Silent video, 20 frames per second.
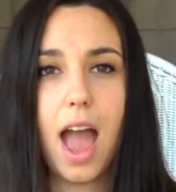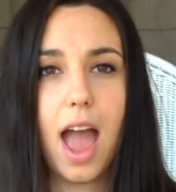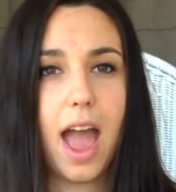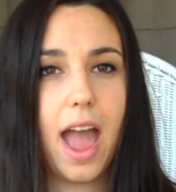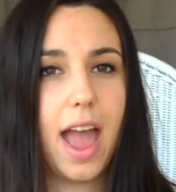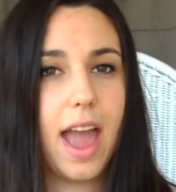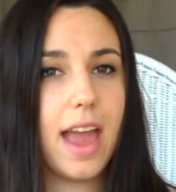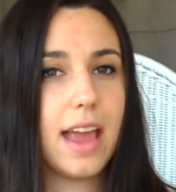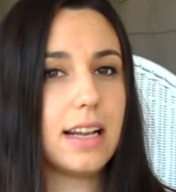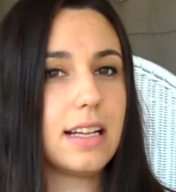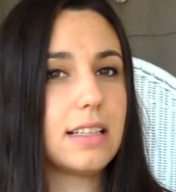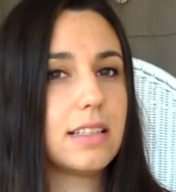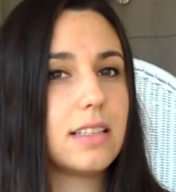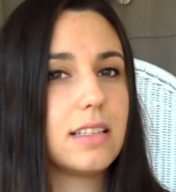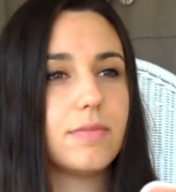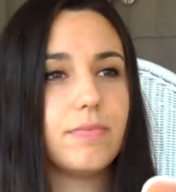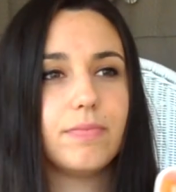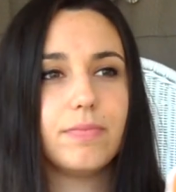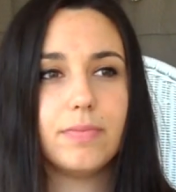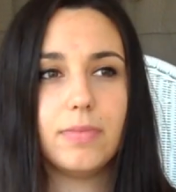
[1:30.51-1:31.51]
and
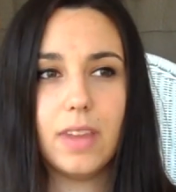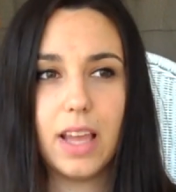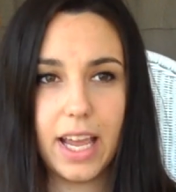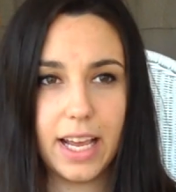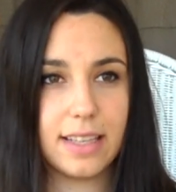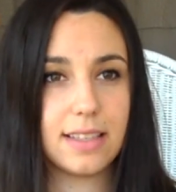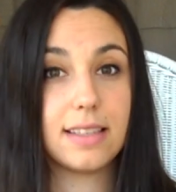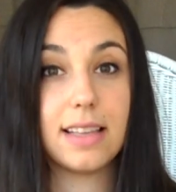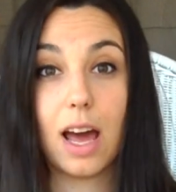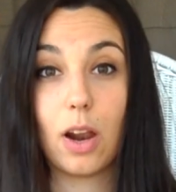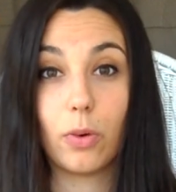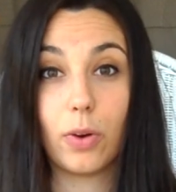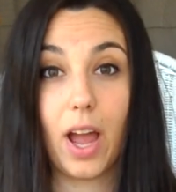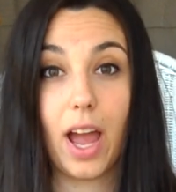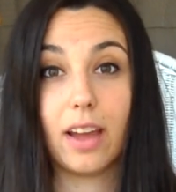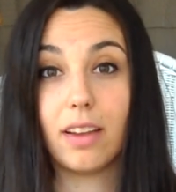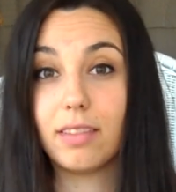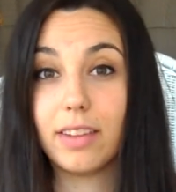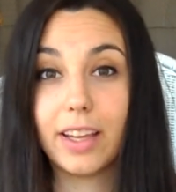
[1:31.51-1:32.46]
it's not okay.